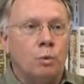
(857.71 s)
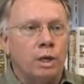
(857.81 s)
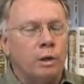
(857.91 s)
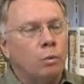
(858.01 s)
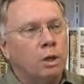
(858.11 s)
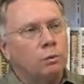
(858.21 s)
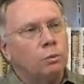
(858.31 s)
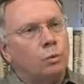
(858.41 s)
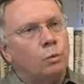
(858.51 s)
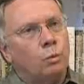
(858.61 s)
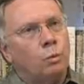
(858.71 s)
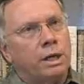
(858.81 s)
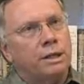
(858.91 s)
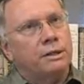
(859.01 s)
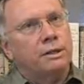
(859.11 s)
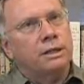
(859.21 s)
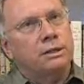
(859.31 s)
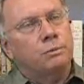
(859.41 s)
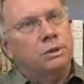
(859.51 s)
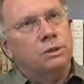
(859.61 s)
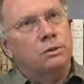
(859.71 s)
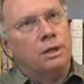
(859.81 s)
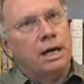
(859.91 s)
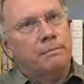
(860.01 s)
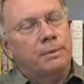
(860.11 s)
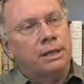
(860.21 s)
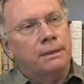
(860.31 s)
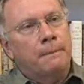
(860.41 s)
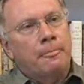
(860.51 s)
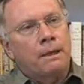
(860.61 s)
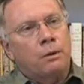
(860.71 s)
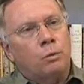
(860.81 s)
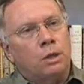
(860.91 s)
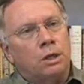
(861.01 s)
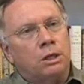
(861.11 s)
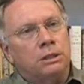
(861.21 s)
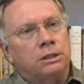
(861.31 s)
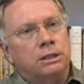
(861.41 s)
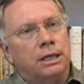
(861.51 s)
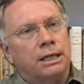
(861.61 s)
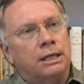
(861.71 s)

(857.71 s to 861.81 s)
where one of the things we saw happening was